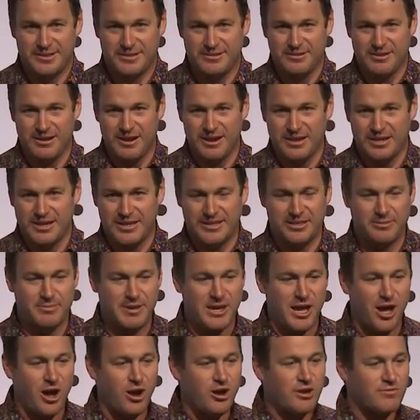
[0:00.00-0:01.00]
All right? And it'll be
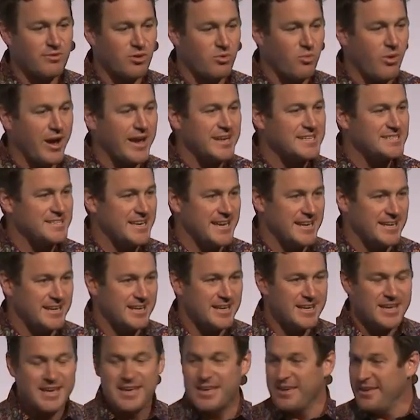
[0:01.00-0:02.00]
overweighting
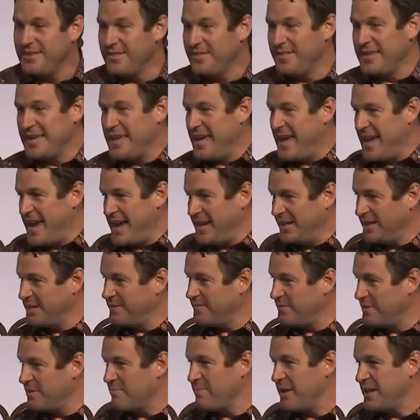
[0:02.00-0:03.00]
the end of
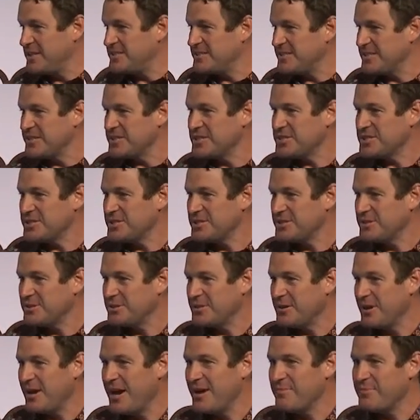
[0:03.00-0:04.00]
the message,
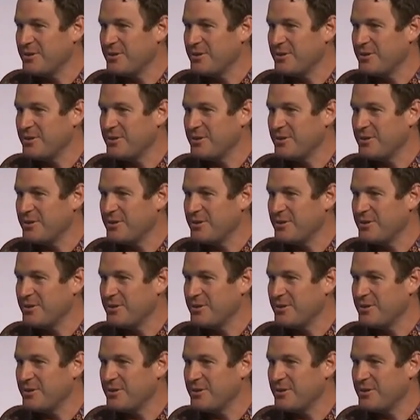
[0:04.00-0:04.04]
right?